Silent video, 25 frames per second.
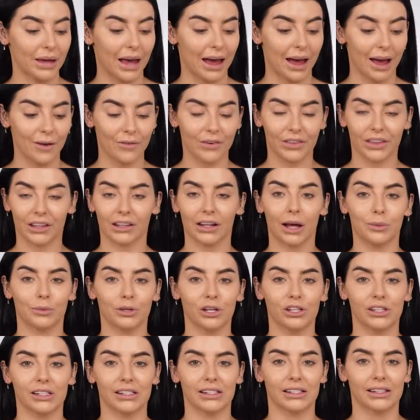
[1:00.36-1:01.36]
yeah, everything that I'm
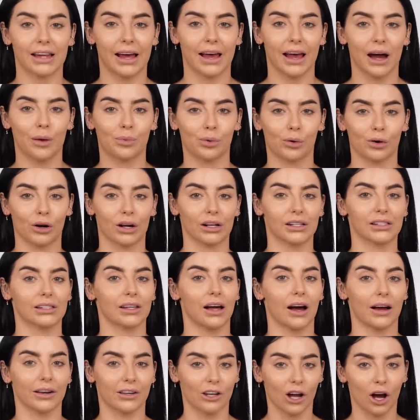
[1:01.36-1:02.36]
using today are products
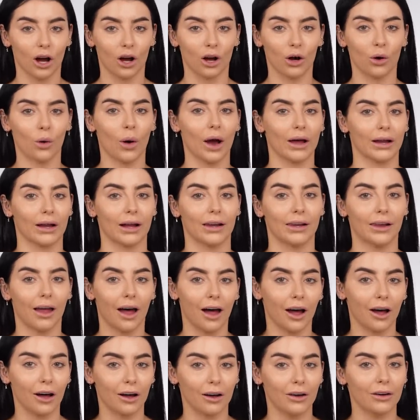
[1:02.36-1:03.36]
that I know and I
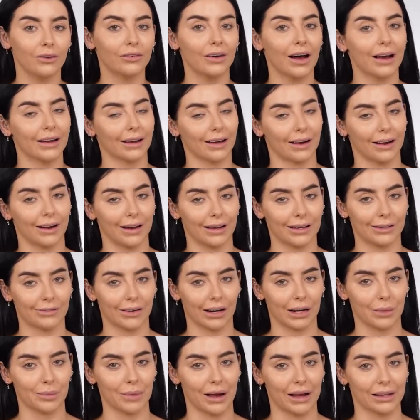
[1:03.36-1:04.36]
love and I highly
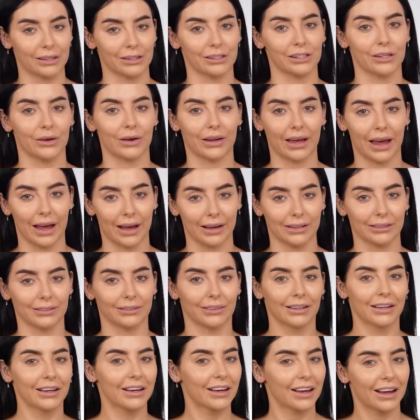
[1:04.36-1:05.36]
recommend. So again,
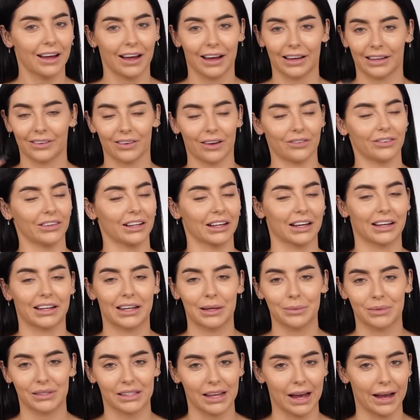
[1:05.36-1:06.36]
I feel like I
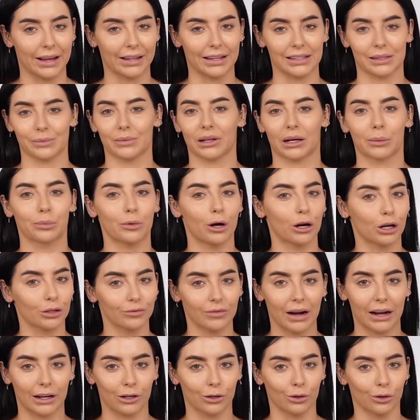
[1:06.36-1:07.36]
keep saying this, I'm like a broken
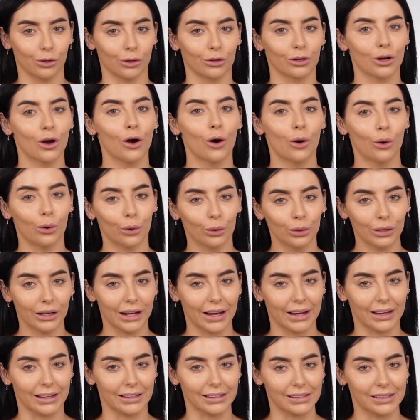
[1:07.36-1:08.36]
record. All
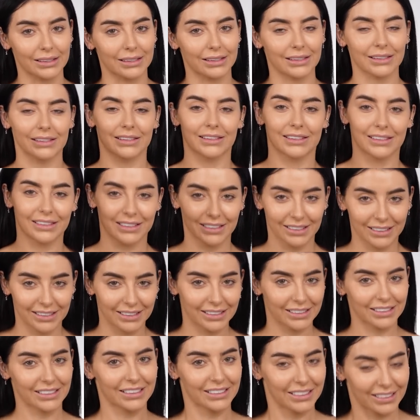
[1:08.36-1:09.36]
links,
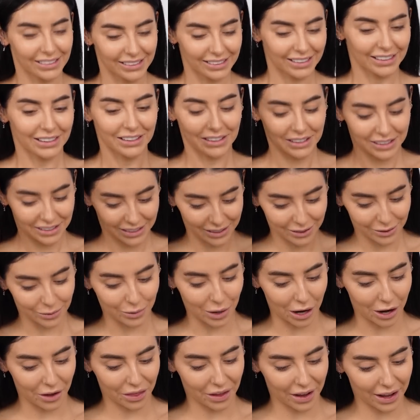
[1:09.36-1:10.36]

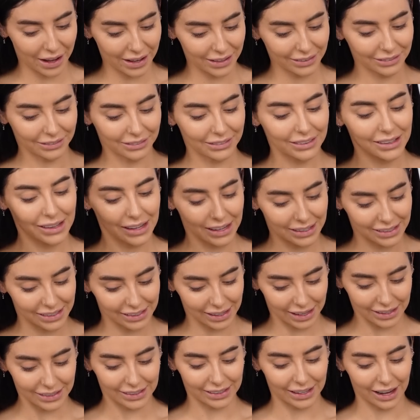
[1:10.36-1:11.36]
where are they? Let's
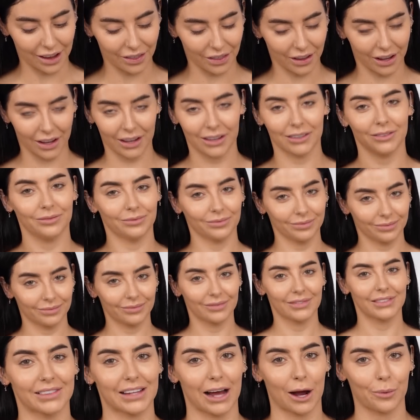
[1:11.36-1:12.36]
say it together,
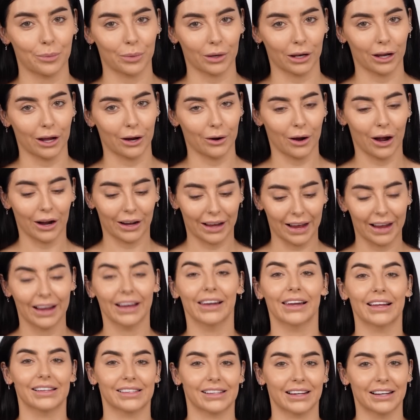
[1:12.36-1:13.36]
down below. Okay,
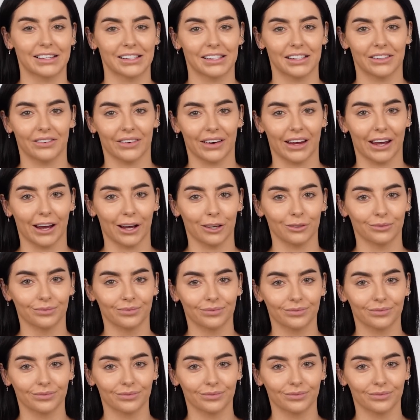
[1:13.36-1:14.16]
let's get into the video.